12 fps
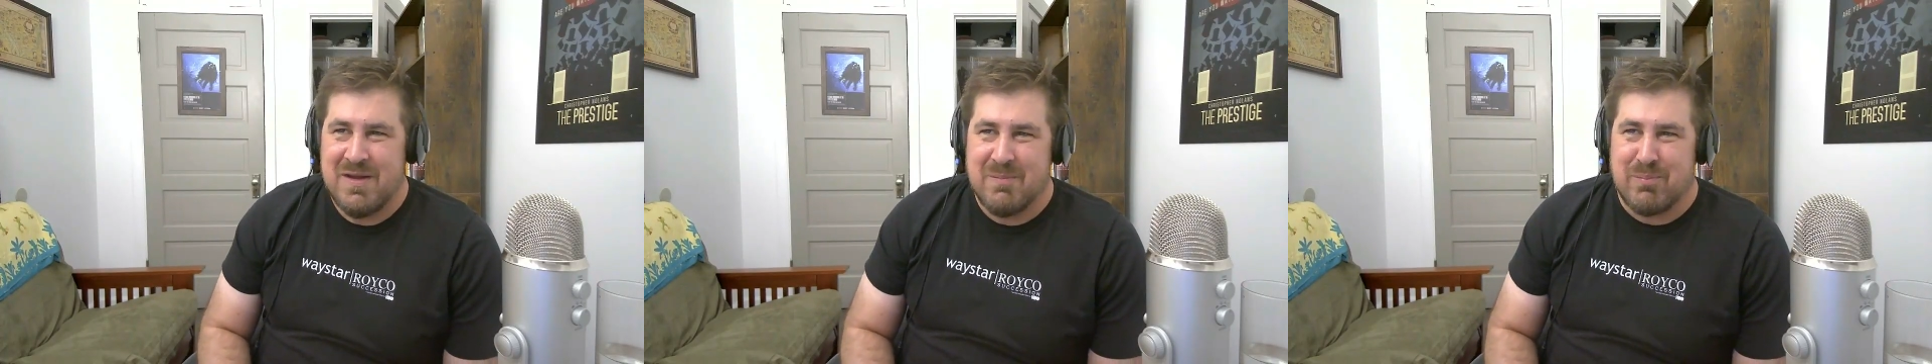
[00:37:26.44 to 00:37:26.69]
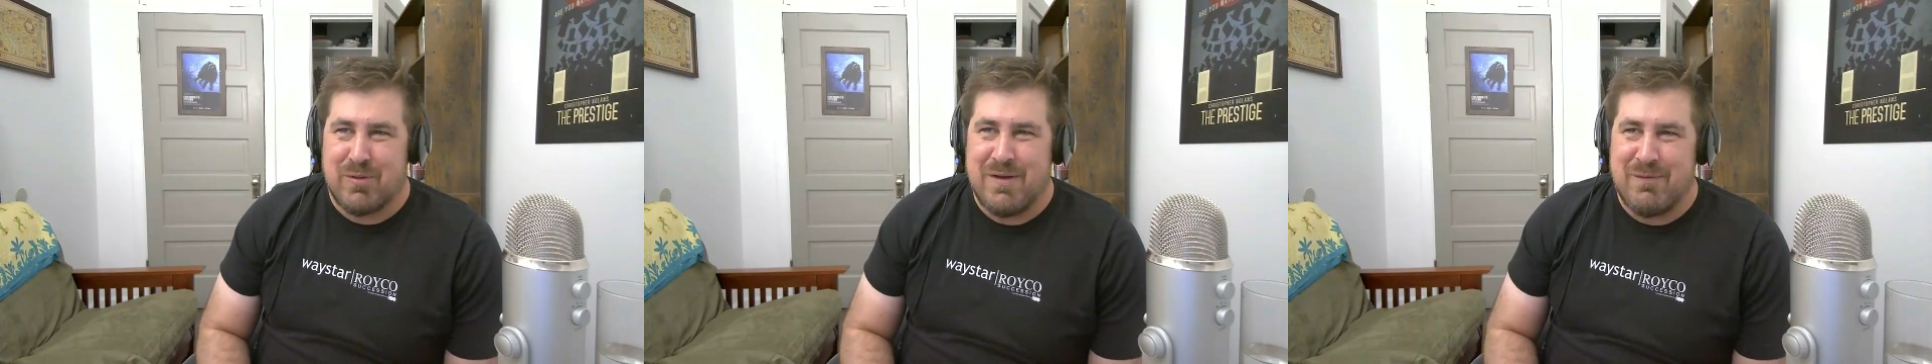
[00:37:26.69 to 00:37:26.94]

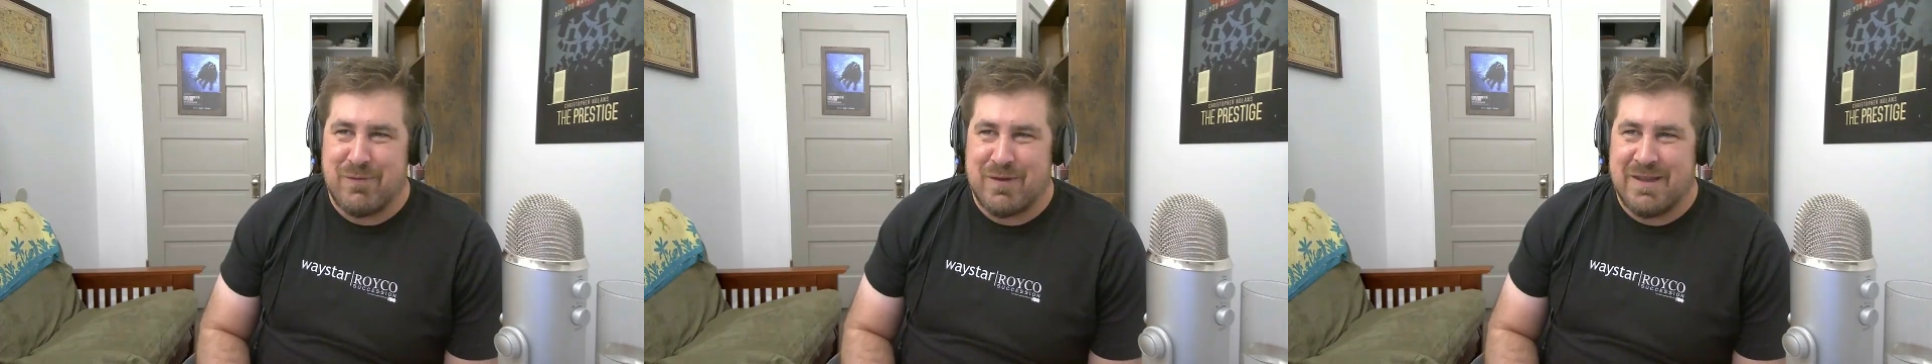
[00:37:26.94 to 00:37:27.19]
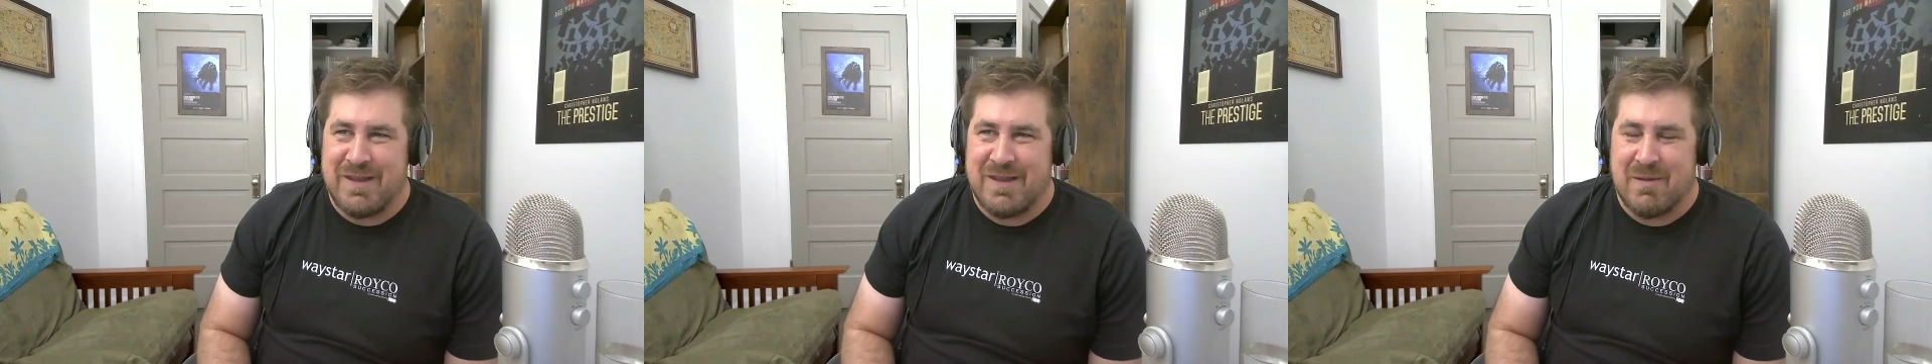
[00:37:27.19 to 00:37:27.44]

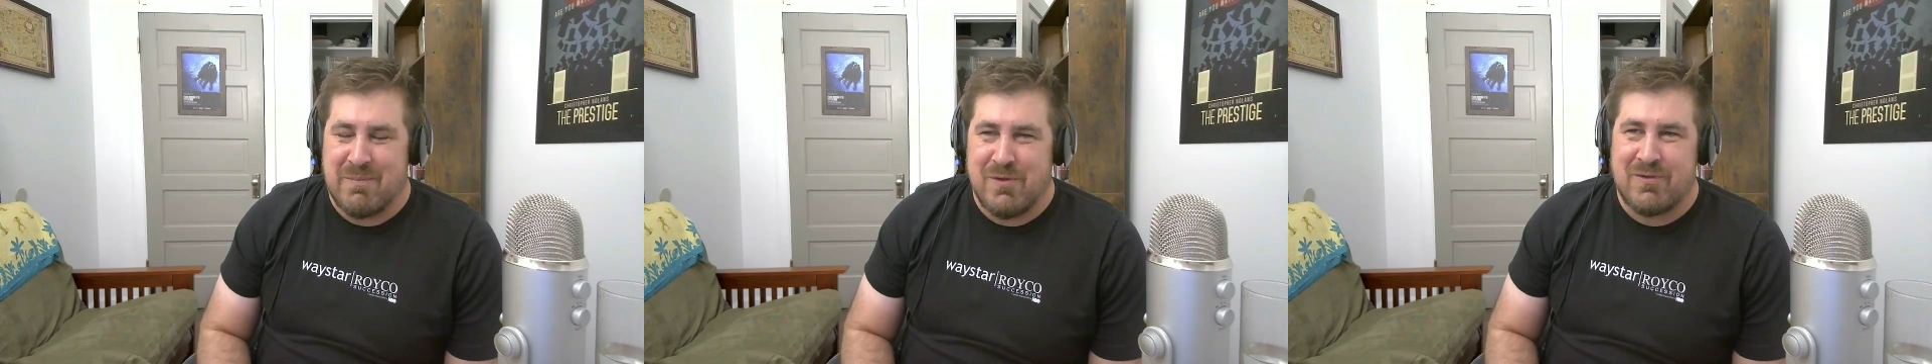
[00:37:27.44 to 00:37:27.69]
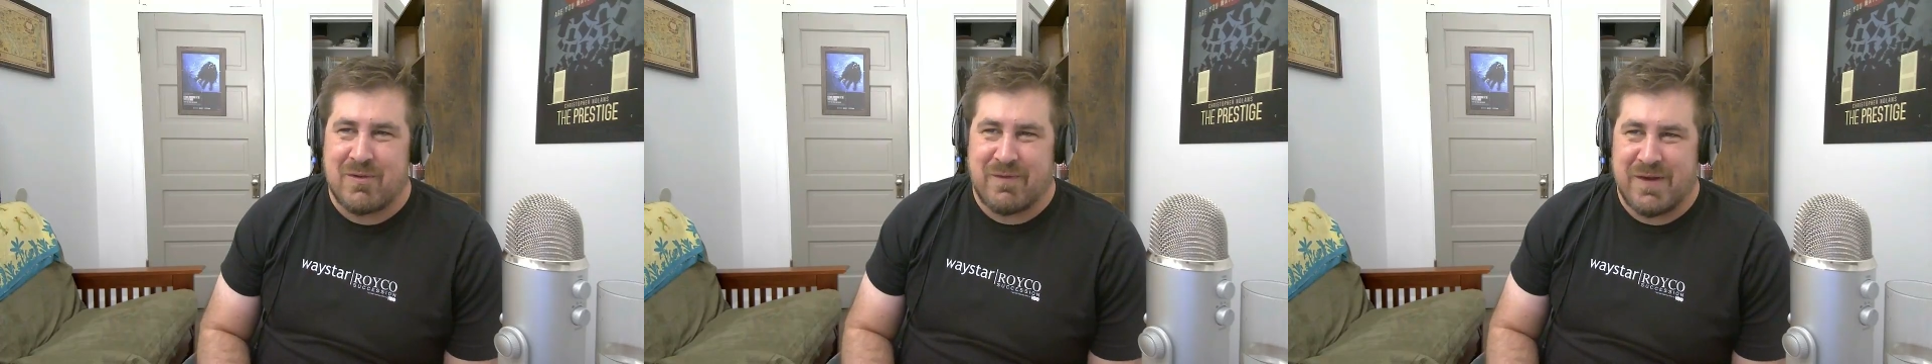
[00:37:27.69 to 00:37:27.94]
briefly a
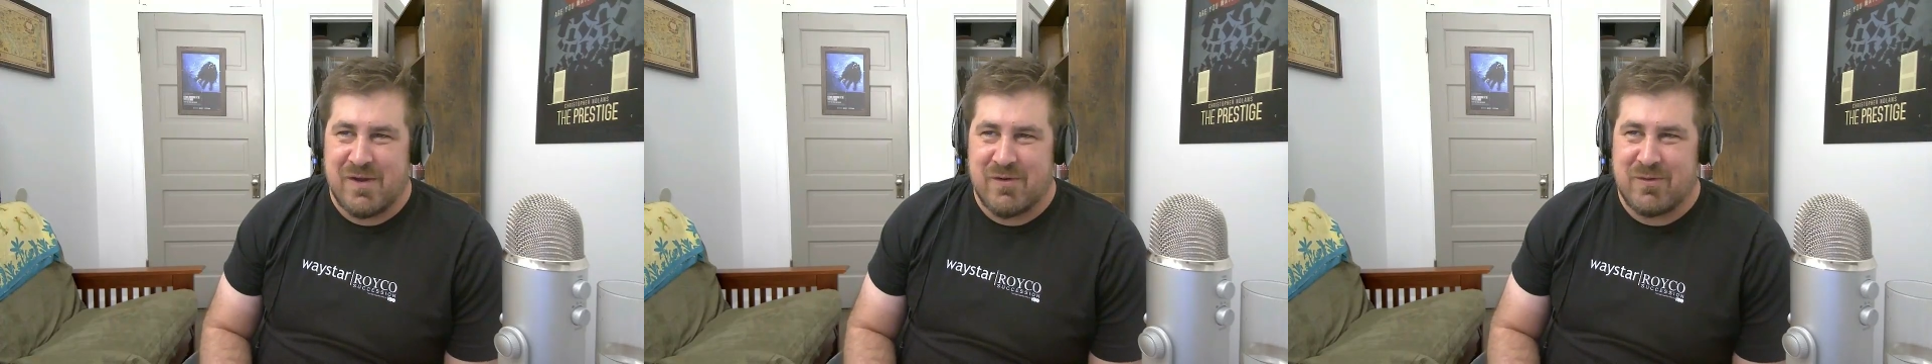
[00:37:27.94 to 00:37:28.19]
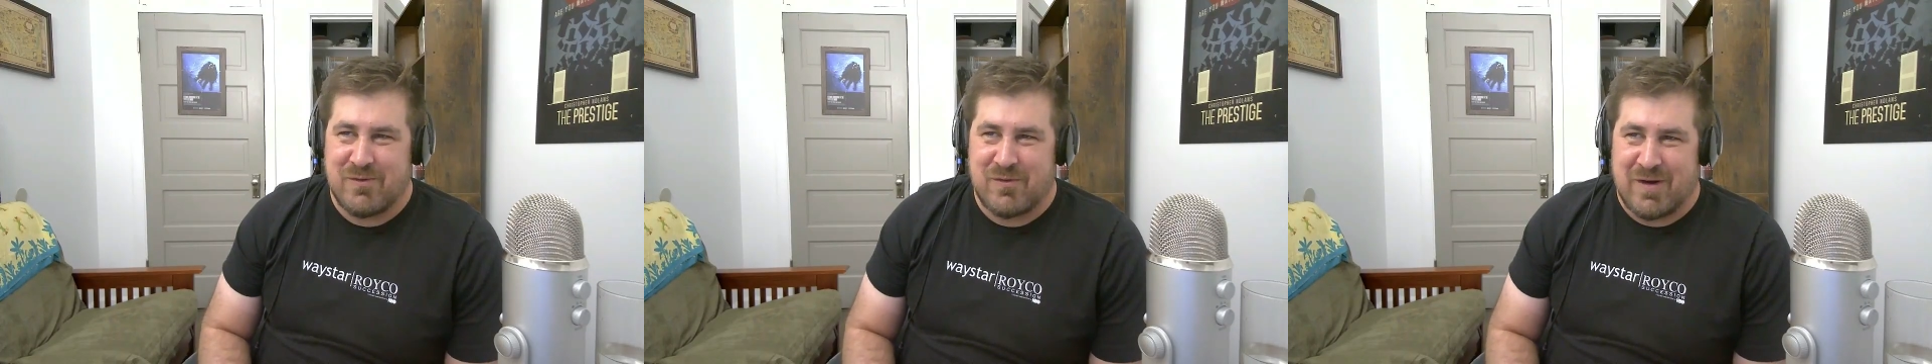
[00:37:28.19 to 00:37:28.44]
music
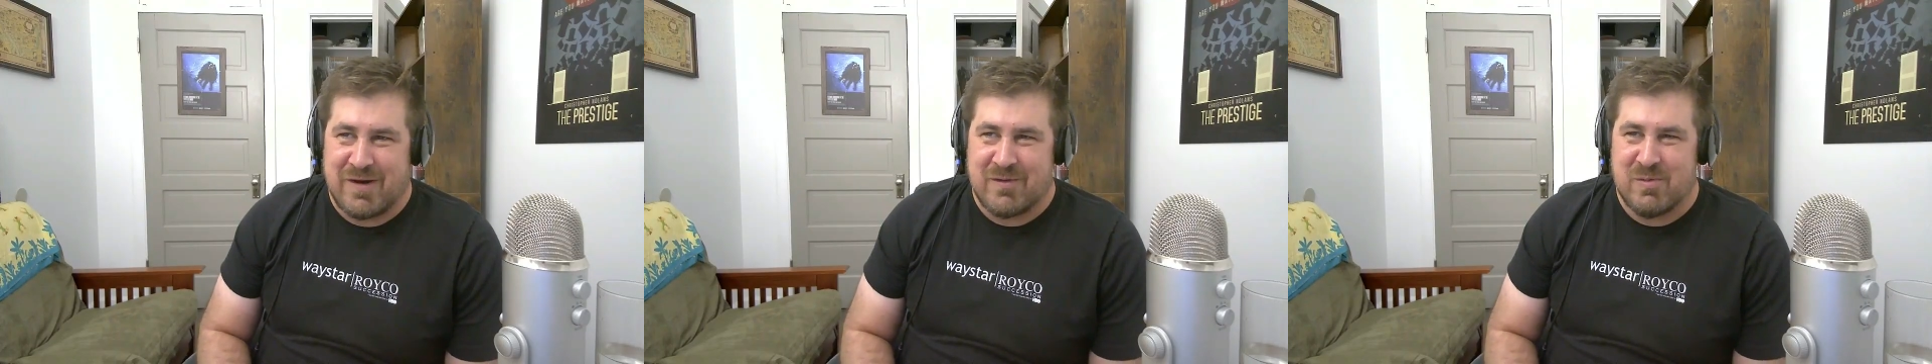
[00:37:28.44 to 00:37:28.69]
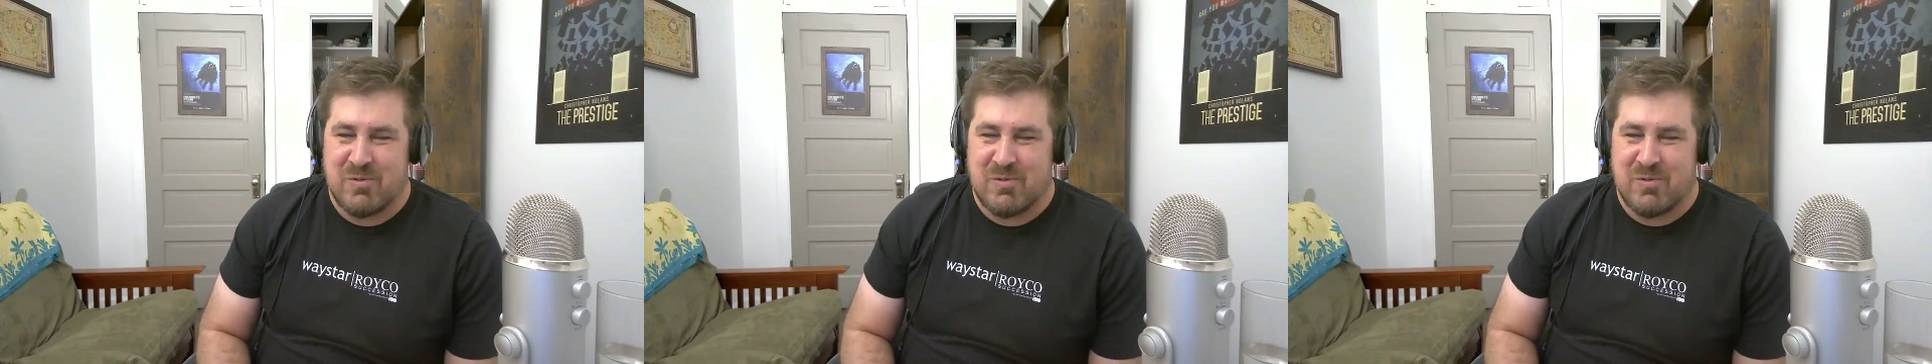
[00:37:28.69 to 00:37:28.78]
video director